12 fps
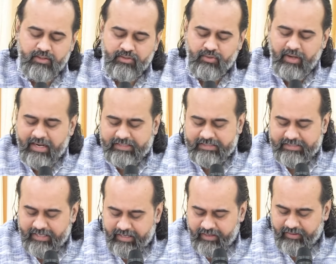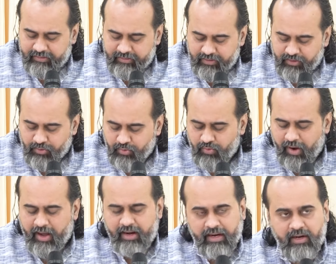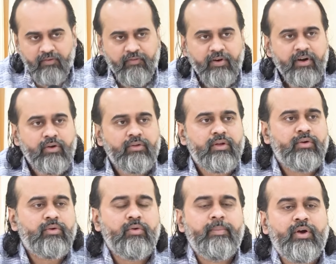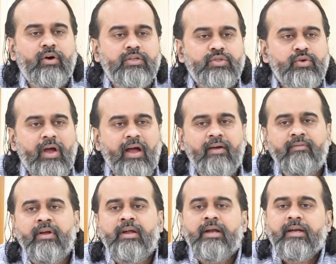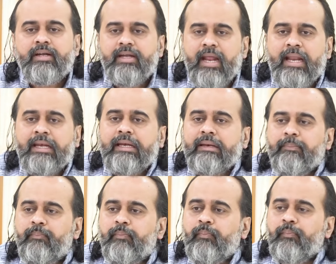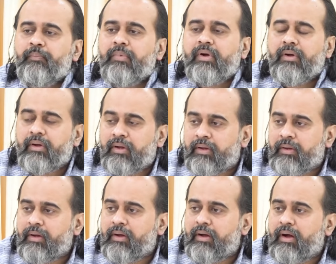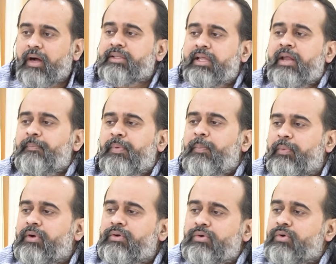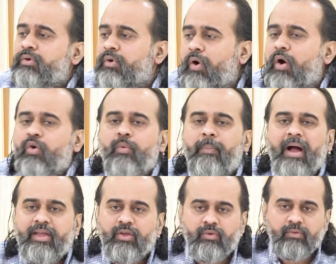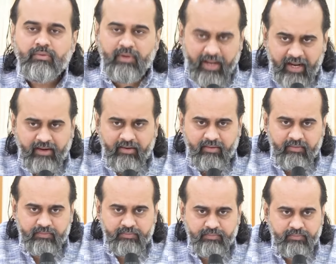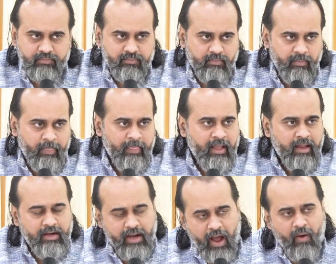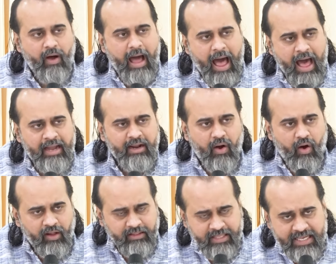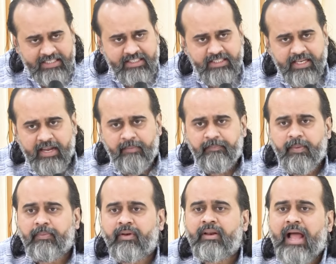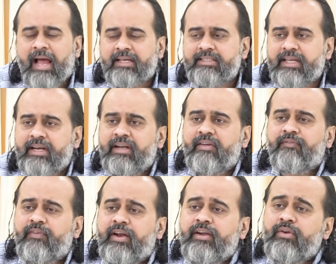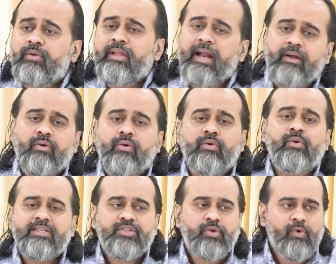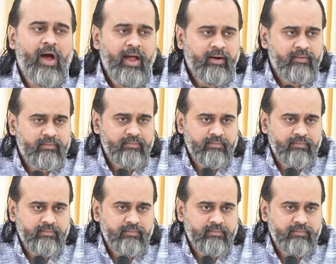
So let's say you are indifferent to the Guru because you have 10 other people to occupy you, correct? Now, are all these 10 people as indifferent to that Guru as you are?